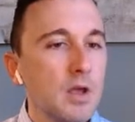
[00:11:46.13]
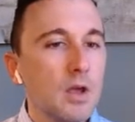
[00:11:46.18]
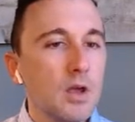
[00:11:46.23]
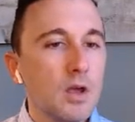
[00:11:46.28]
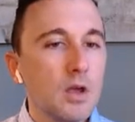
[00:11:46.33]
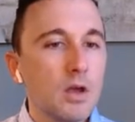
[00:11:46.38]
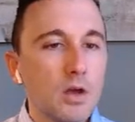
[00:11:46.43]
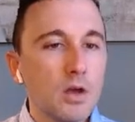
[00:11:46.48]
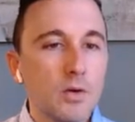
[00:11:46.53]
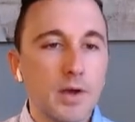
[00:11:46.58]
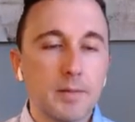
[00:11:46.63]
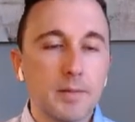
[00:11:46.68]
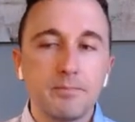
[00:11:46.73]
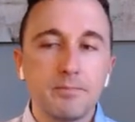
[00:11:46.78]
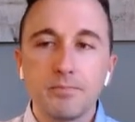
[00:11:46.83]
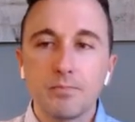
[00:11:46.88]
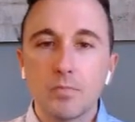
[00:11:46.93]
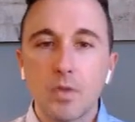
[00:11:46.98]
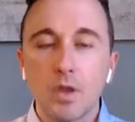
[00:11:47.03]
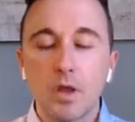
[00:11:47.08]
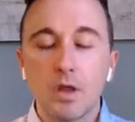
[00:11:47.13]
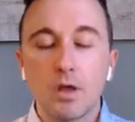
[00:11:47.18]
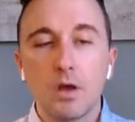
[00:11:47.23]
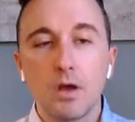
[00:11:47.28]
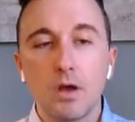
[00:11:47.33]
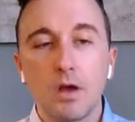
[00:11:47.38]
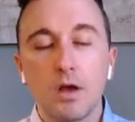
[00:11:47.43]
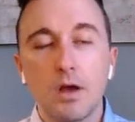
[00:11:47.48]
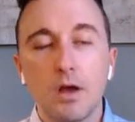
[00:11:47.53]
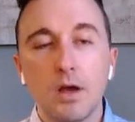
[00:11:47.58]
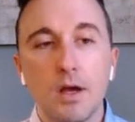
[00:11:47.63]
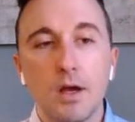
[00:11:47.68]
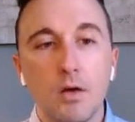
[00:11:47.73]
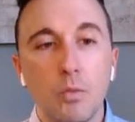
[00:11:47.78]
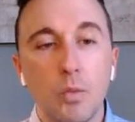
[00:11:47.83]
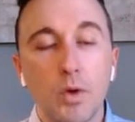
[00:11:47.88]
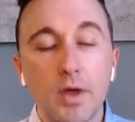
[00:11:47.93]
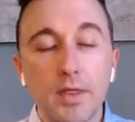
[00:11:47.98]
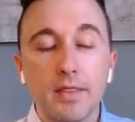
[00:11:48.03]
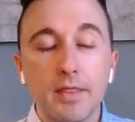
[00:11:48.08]
Okay,
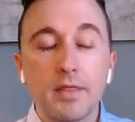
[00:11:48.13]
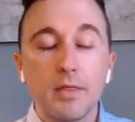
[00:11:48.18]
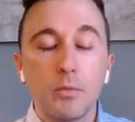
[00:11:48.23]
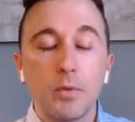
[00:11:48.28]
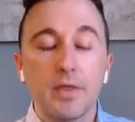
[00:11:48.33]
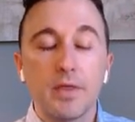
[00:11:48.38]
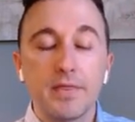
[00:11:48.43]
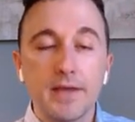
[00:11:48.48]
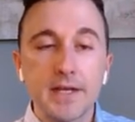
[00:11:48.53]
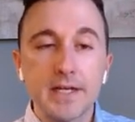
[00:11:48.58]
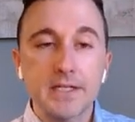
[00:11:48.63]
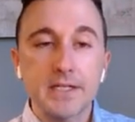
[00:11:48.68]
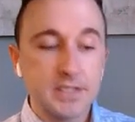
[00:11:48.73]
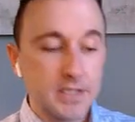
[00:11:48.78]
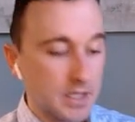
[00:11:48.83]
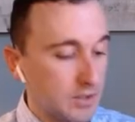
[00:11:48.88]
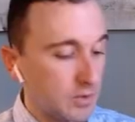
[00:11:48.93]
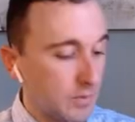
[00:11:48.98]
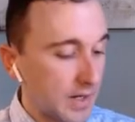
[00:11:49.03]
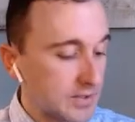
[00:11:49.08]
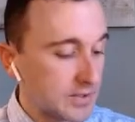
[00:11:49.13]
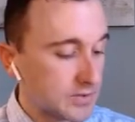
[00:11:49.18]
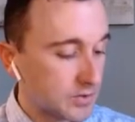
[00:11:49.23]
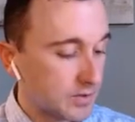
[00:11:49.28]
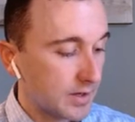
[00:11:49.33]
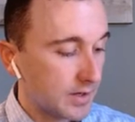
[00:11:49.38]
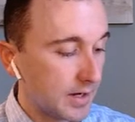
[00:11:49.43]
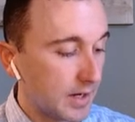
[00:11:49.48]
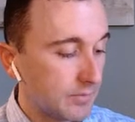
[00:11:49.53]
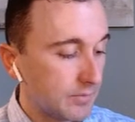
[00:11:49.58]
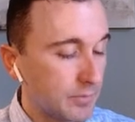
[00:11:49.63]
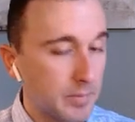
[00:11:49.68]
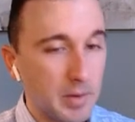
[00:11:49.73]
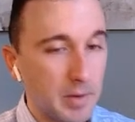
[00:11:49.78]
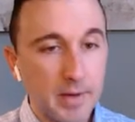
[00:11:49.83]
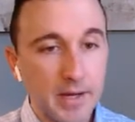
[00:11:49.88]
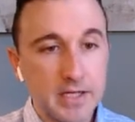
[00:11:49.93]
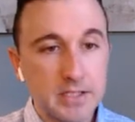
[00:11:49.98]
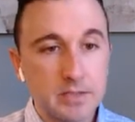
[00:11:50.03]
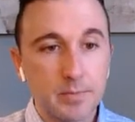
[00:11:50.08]
what things can you ascertain from the
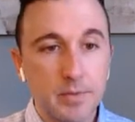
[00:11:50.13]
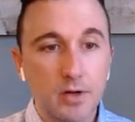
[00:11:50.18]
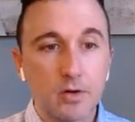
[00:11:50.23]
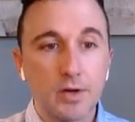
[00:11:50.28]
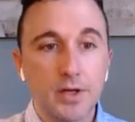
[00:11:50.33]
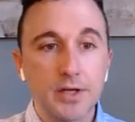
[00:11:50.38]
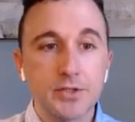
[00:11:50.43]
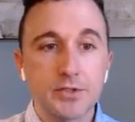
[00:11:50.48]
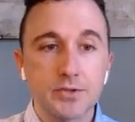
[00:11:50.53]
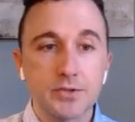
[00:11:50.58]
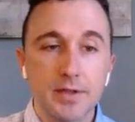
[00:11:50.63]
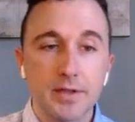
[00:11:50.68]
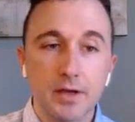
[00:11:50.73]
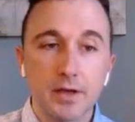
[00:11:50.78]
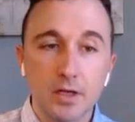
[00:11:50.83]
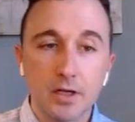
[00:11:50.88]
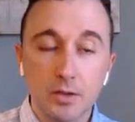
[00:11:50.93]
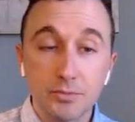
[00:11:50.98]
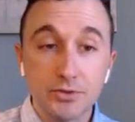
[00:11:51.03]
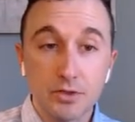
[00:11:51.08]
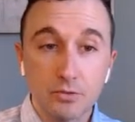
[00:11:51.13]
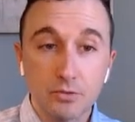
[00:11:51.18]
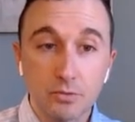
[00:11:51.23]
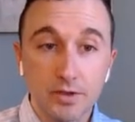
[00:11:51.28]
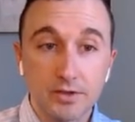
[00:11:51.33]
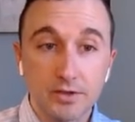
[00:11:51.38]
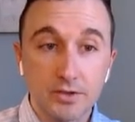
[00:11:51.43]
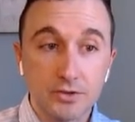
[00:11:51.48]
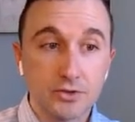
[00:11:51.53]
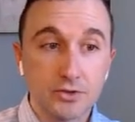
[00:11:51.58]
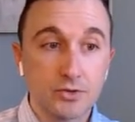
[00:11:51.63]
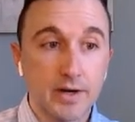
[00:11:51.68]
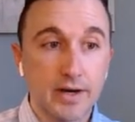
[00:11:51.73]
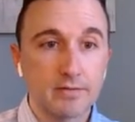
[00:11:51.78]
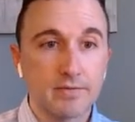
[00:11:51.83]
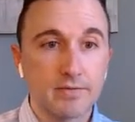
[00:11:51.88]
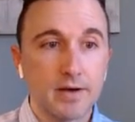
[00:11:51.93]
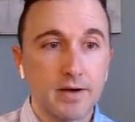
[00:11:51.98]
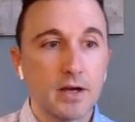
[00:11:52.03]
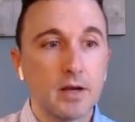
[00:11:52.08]
past medical history that helps you risk
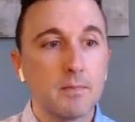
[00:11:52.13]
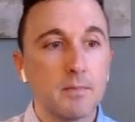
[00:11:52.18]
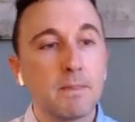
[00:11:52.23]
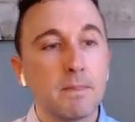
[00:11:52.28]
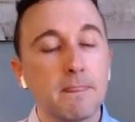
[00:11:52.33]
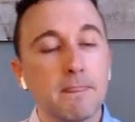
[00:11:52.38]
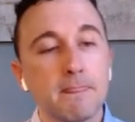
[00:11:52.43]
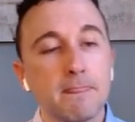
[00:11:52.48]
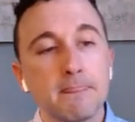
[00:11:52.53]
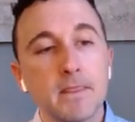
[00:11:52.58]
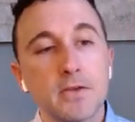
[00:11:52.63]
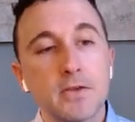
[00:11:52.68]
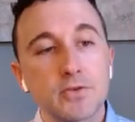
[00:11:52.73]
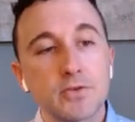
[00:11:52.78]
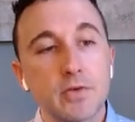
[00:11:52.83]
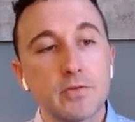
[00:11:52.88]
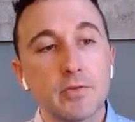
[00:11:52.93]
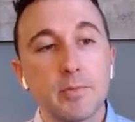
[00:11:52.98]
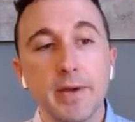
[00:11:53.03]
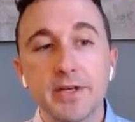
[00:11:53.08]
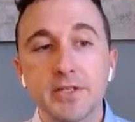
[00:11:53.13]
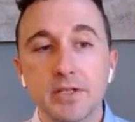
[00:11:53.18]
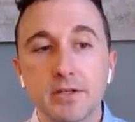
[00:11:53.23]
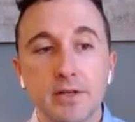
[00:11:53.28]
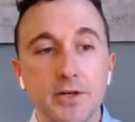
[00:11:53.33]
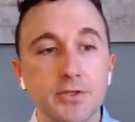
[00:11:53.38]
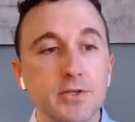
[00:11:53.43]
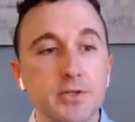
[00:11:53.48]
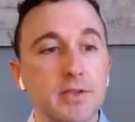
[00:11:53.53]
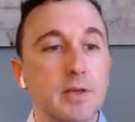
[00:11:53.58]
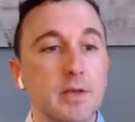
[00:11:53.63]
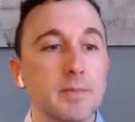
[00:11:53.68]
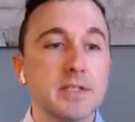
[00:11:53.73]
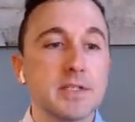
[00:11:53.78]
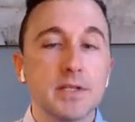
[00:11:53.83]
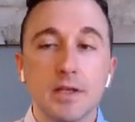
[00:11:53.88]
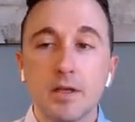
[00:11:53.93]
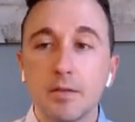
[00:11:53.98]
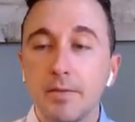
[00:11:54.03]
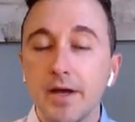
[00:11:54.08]
stratify? So if a patient tells you they've been
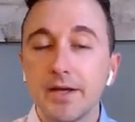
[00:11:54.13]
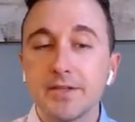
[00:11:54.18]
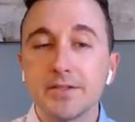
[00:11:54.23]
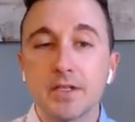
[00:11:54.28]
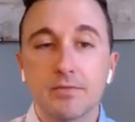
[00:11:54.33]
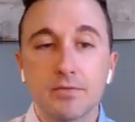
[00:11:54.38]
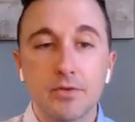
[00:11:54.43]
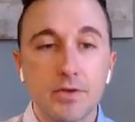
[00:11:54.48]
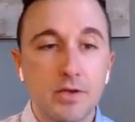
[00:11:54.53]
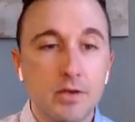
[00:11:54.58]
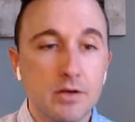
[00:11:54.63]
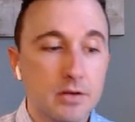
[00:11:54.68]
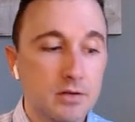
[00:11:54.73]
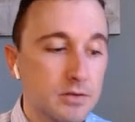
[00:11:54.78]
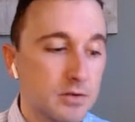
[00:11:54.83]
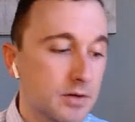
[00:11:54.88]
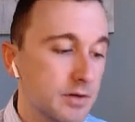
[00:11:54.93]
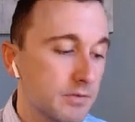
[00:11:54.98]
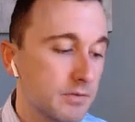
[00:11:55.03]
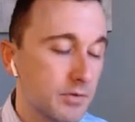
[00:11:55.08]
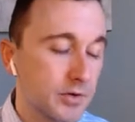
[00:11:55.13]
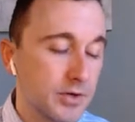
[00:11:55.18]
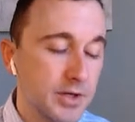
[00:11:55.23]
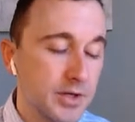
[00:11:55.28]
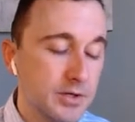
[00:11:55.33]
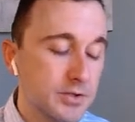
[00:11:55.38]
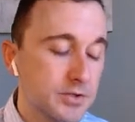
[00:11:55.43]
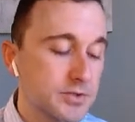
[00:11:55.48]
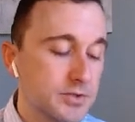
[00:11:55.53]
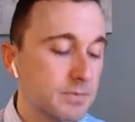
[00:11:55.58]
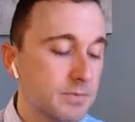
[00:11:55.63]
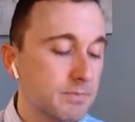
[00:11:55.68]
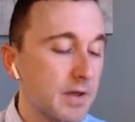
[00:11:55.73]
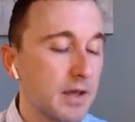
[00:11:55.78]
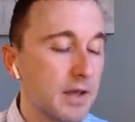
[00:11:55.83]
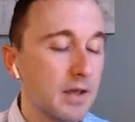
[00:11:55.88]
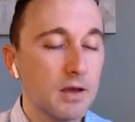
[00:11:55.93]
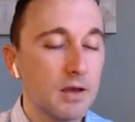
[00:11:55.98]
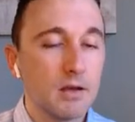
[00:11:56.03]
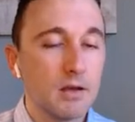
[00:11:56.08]
syncopizing for years,
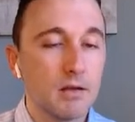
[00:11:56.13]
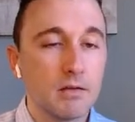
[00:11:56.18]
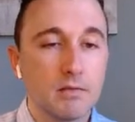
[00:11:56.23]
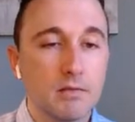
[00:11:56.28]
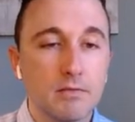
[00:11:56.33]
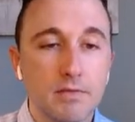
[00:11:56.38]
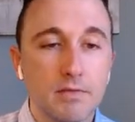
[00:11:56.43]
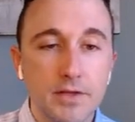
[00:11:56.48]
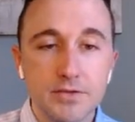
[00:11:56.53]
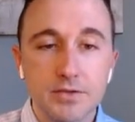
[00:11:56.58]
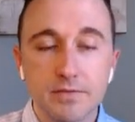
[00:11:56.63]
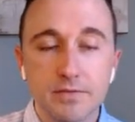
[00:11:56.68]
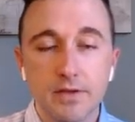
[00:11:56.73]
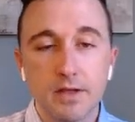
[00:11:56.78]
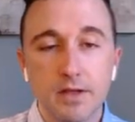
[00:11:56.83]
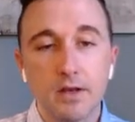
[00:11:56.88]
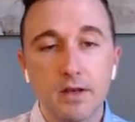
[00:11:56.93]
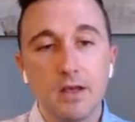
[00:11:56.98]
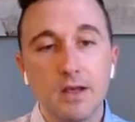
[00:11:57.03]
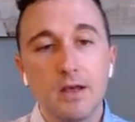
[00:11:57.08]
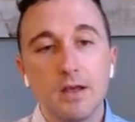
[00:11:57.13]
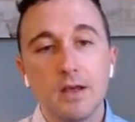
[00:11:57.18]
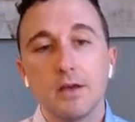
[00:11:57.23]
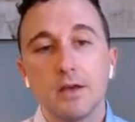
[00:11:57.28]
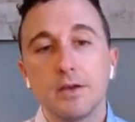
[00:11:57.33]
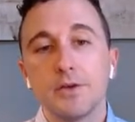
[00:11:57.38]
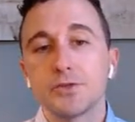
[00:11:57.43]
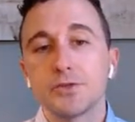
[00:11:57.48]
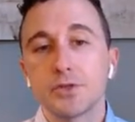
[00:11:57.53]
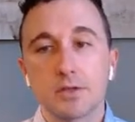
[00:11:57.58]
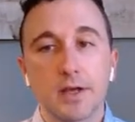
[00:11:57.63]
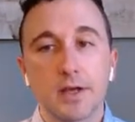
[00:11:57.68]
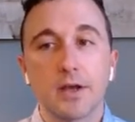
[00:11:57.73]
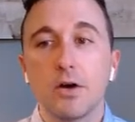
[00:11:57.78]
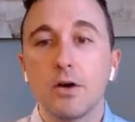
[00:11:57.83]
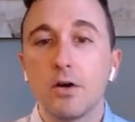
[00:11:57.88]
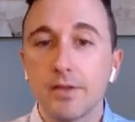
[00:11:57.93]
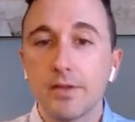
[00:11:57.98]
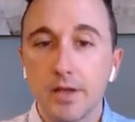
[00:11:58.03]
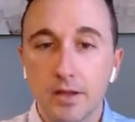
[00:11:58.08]
and this event is just like
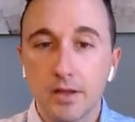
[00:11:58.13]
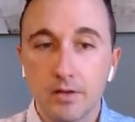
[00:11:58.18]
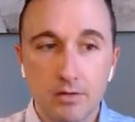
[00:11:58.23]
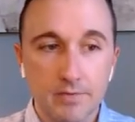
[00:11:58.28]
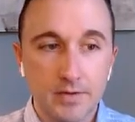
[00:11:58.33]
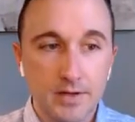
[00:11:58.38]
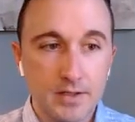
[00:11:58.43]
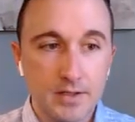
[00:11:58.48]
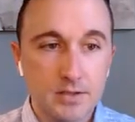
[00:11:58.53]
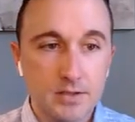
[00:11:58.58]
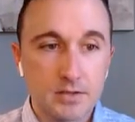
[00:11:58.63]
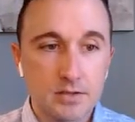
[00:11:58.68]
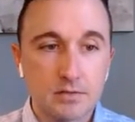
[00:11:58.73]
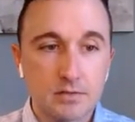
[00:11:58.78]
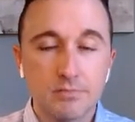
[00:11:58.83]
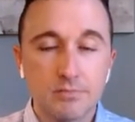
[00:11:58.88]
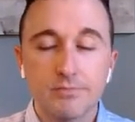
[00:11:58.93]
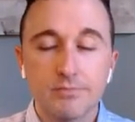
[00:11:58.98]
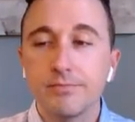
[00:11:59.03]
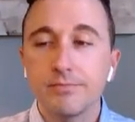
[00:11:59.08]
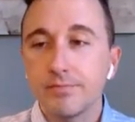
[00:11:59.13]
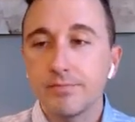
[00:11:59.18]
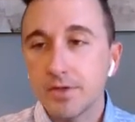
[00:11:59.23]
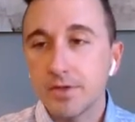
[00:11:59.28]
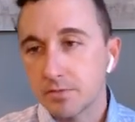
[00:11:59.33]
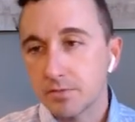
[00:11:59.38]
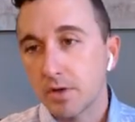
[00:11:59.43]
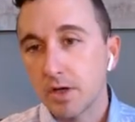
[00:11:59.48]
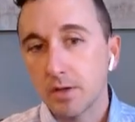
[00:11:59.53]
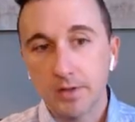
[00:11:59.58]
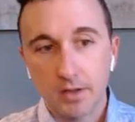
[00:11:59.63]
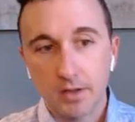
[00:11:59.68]
all the other events, it's probably low